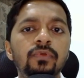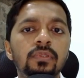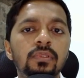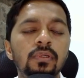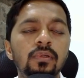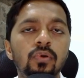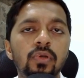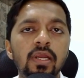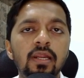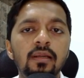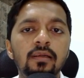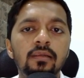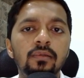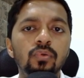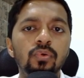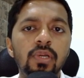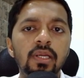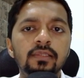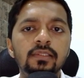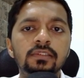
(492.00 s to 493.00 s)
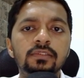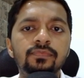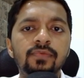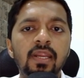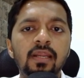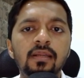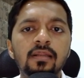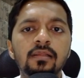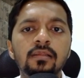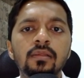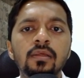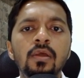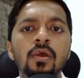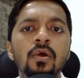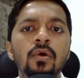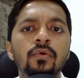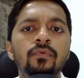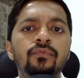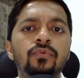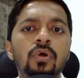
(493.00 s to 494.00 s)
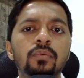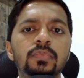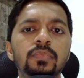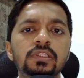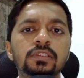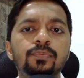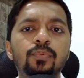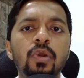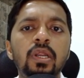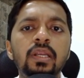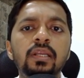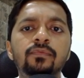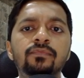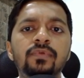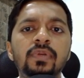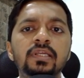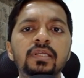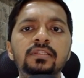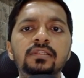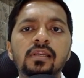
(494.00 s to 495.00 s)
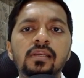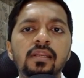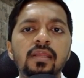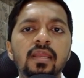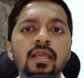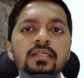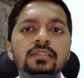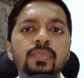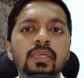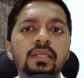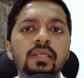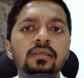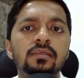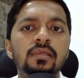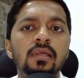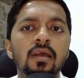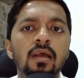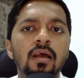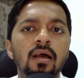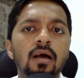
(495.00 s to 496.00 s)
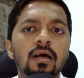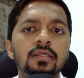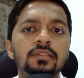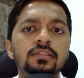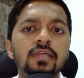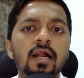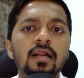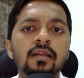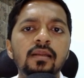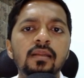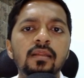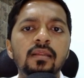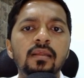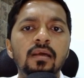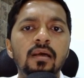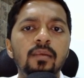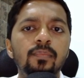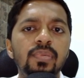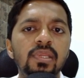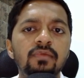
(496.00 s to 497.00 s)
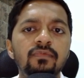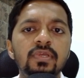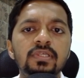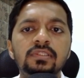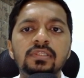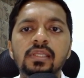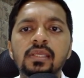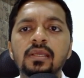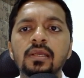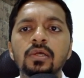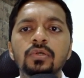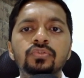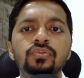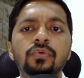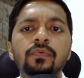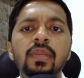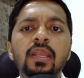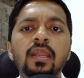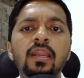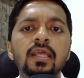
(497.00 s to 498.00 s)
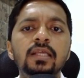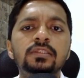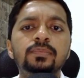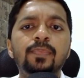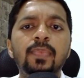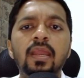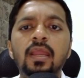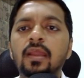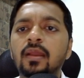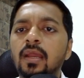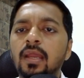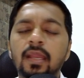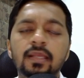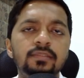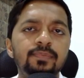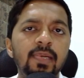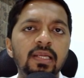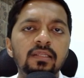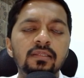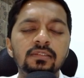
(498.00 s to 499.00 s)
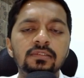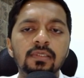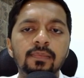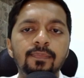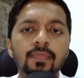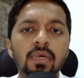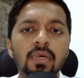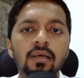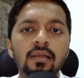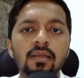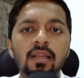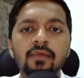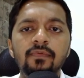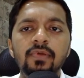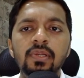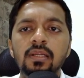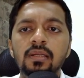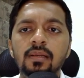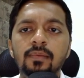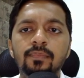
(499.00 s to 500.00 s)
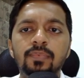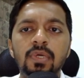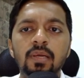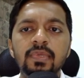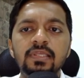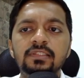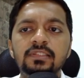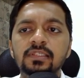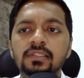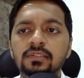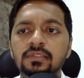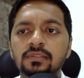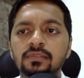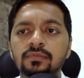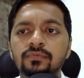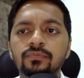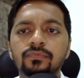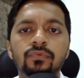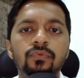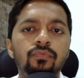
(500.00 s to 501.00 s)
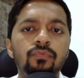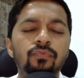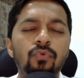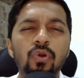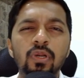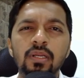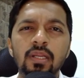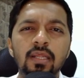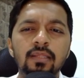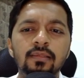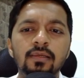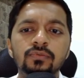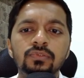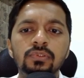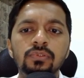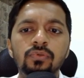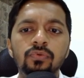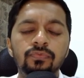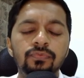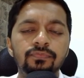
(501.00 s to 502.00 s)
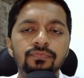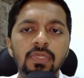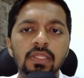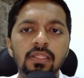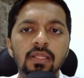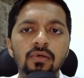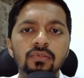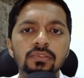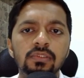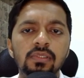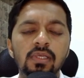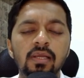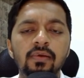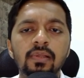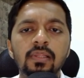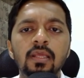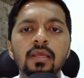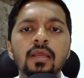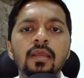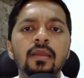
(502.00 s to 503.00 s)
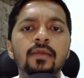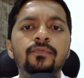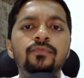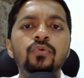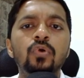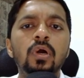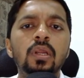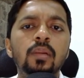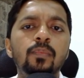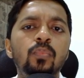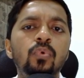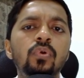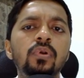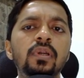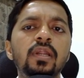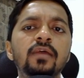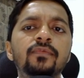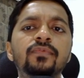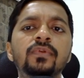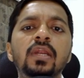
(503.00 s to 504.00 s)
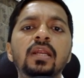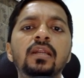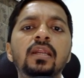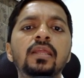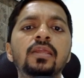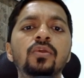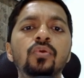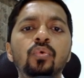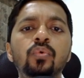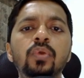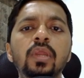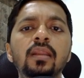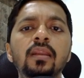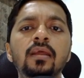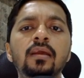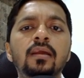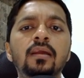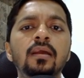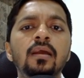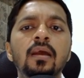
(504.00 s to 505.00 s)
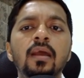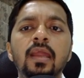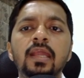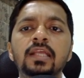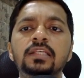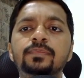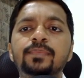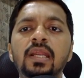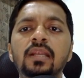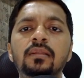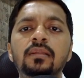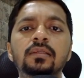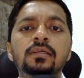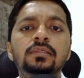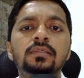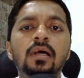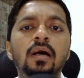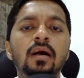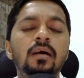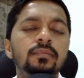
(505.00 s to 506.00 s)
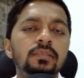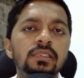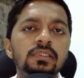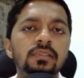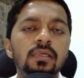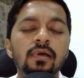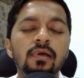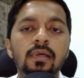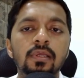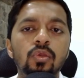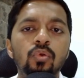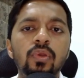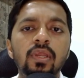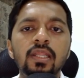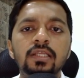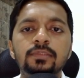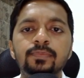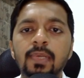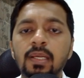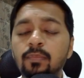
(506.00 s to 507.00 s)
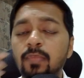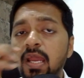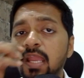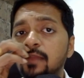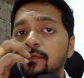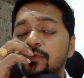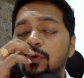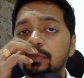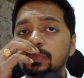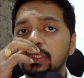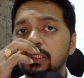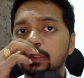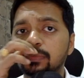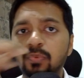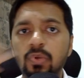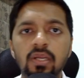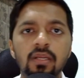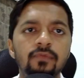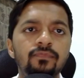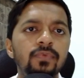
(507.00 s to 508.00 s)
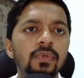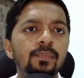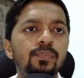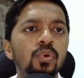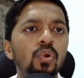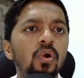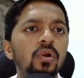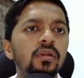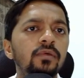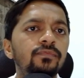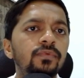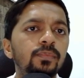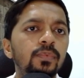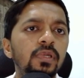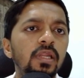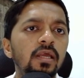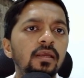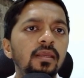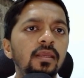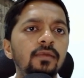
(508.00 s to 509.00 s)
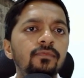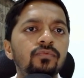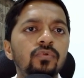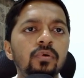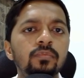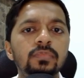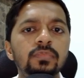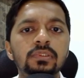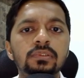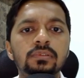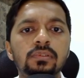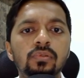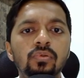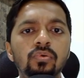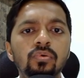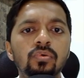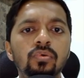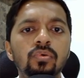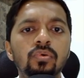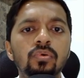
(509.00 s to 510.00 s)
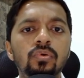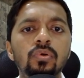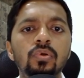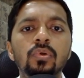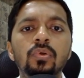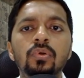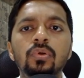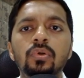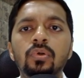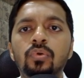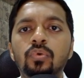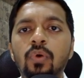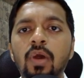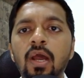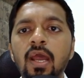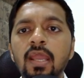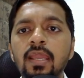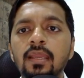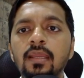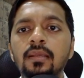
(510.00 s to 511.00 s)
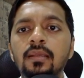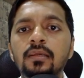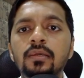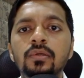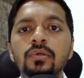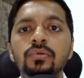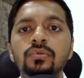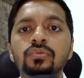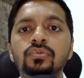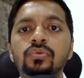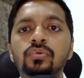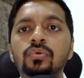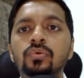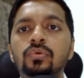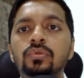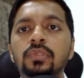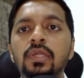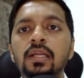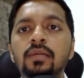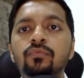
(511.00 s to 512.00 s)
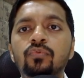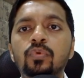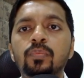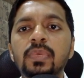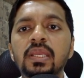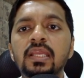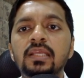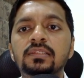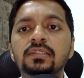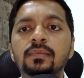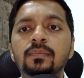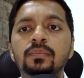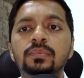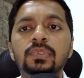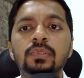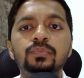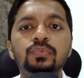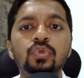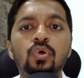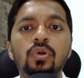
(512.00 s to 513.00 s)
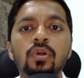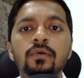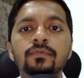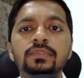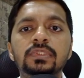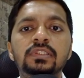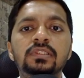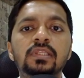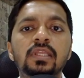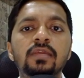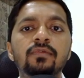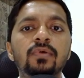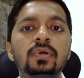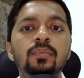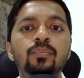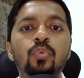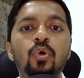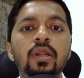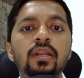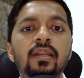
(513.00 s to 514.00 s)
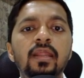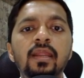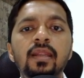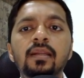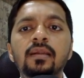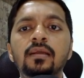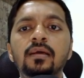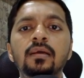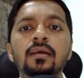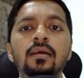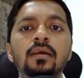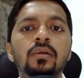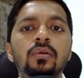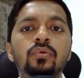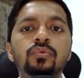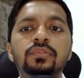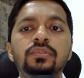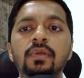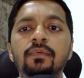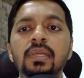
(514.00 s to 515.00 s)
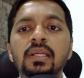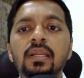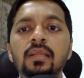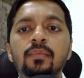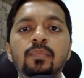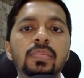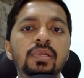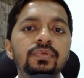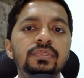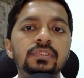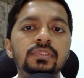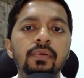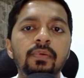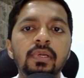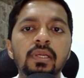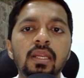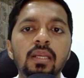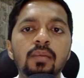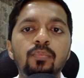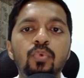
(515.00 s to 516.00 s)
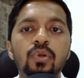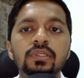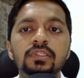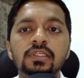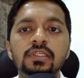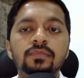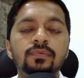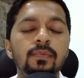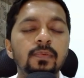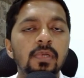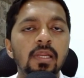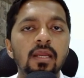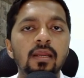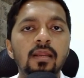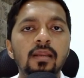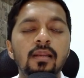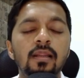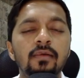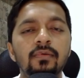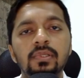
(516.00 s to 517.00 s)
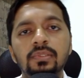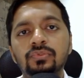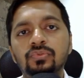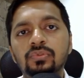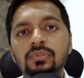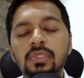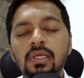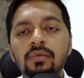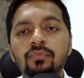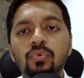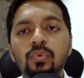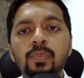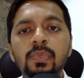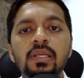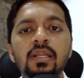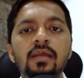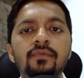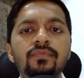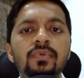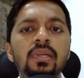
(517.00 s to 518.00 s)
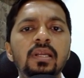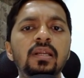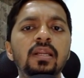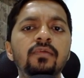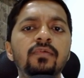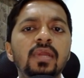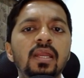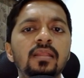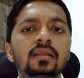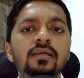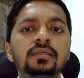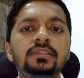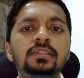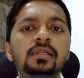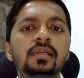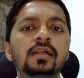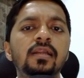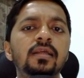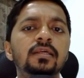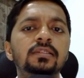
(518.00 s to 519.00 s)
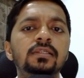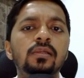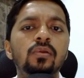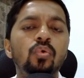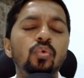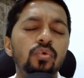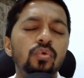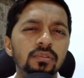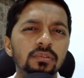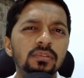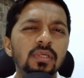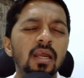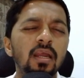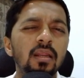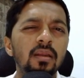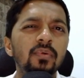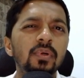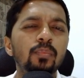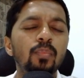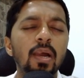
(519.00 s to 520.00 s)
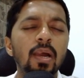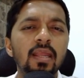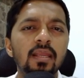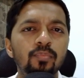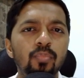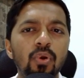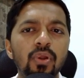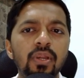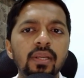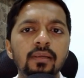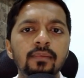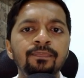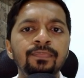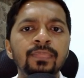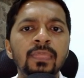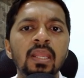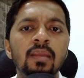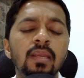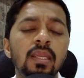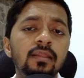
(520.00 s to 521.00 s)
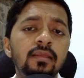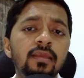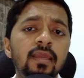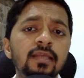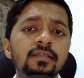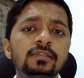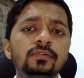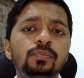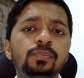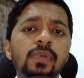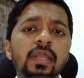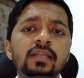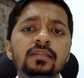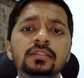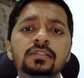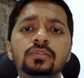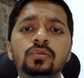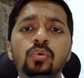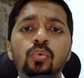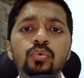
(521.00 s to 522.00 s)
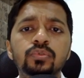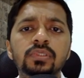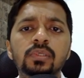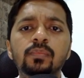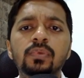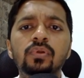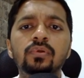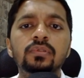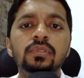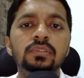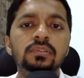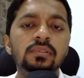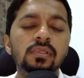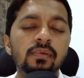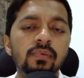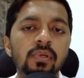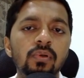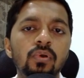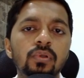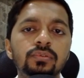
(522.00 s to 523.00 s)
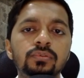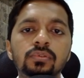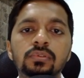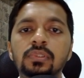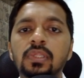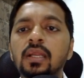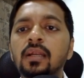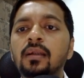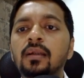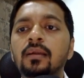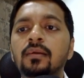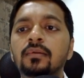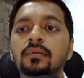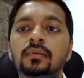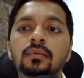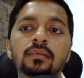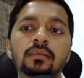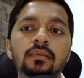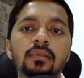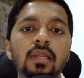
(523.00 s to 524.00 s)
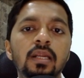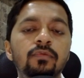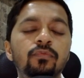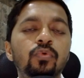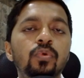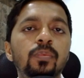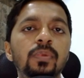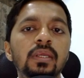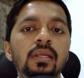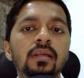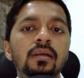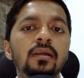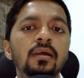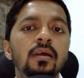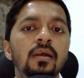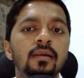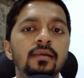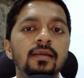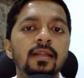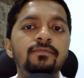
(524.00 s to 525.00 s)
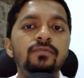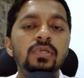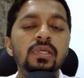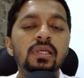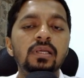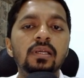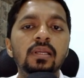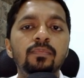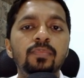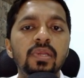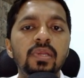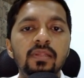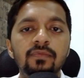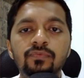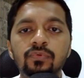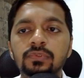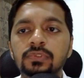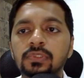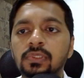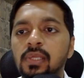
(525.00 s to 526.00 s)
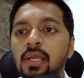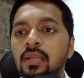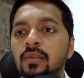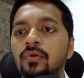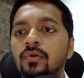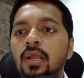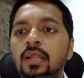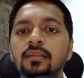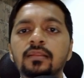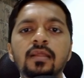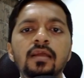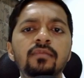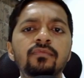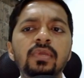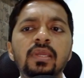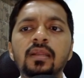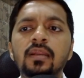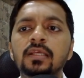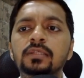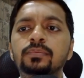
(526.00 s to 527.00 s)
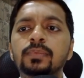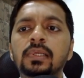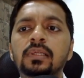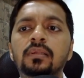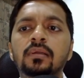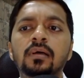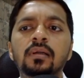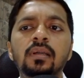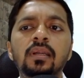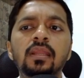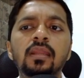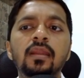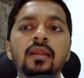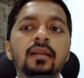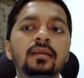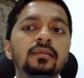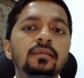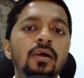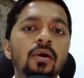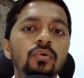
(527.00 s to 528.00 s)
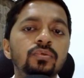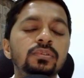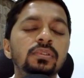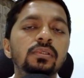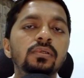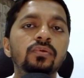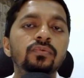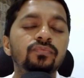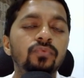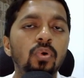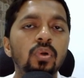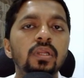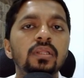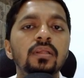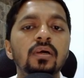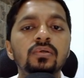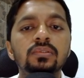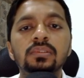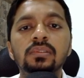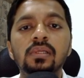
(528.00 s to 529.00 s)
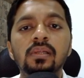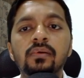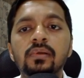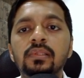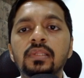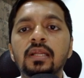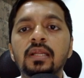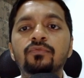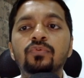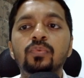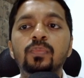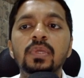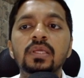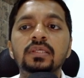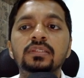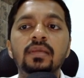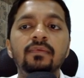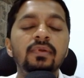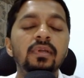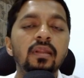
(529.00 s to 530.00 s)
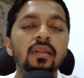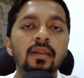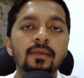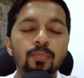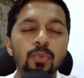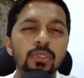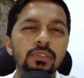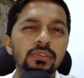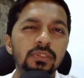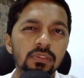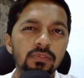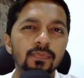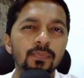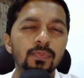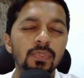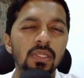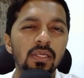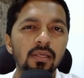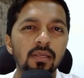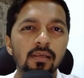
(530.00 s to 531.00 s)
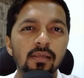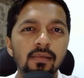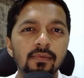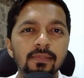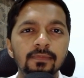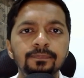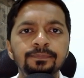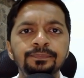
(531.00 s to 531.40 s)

look at this fractal, from this point, fresh rally has been started previously. So we can expect this level in upcoming session, 49,000 to 50,000 level. If you are a bull, definitely you can expect you can expect buying from this point. If we plot a Fibonacci from this low to high, so that would be some sort of 61.8 to 70, between 78.6 Fibonacci level. So that would be definitely we can consider as a low risk high reward buying point. In case of prices closing below this level also, then that would be a definitely painful scenario, and then we can expect 38,000 to 40,000 level. That would be a 78.6 Fibonacci level.